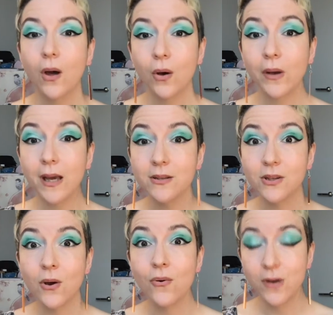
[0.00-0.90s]
Okay,
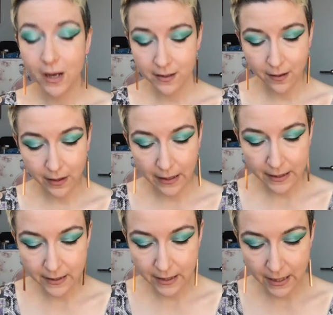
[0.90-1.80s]
so next on the
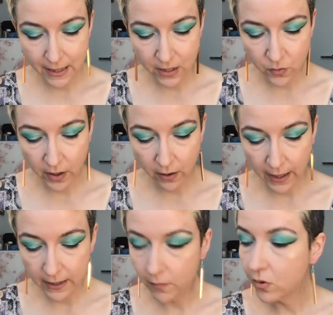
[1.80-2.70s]
list is we are
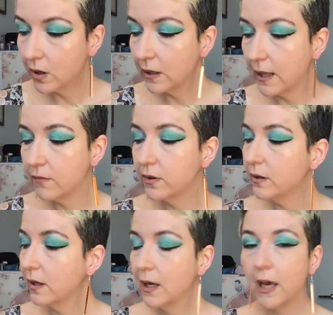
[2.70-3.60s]
at number
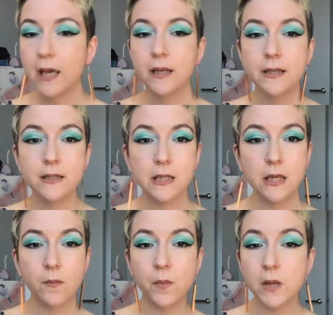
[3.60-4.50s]
11, and it is
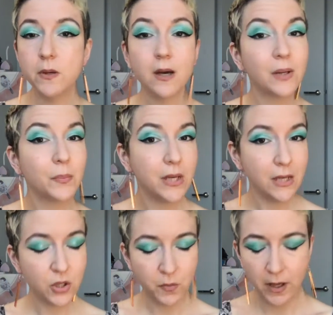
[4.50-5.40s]
the Baby Got
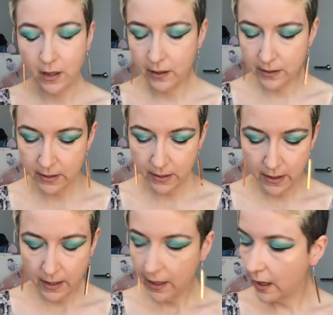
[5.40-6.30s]
Peach palette.
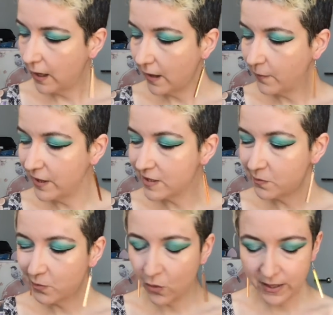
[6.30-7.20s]
It's
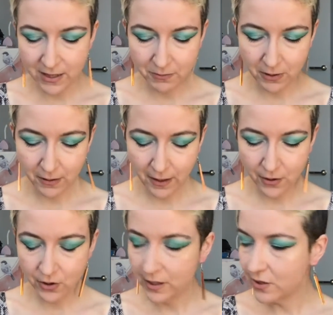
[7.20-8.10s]
quite similar
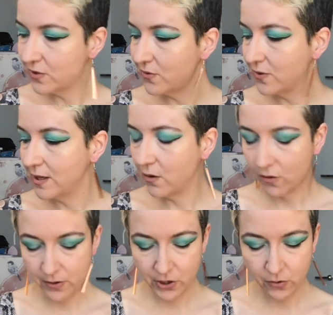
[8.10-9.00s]
actually to the
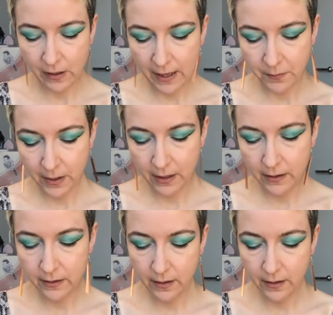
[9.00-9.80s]
Orange You Glad palette.